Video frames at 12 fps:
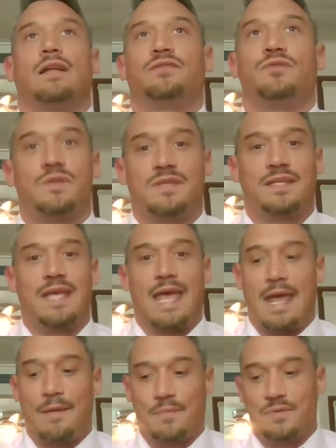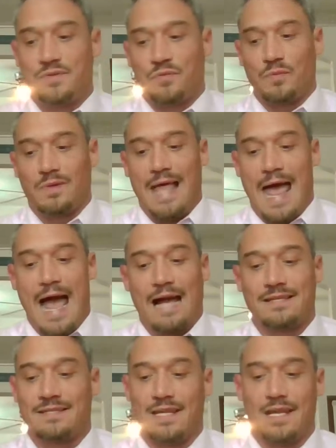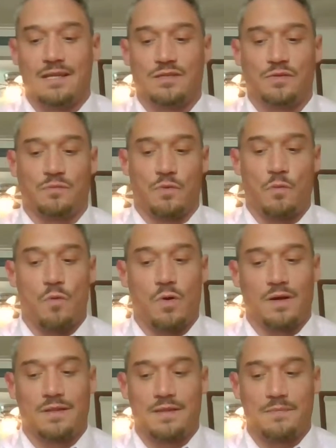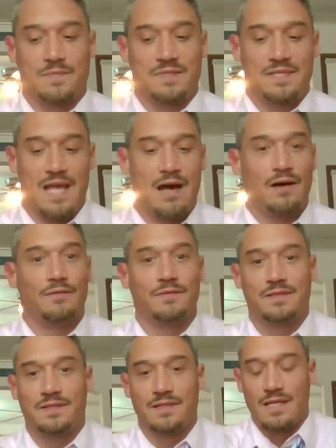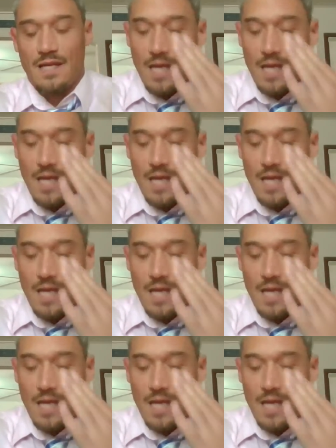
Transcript: to escape, to relax, and to reward themselves.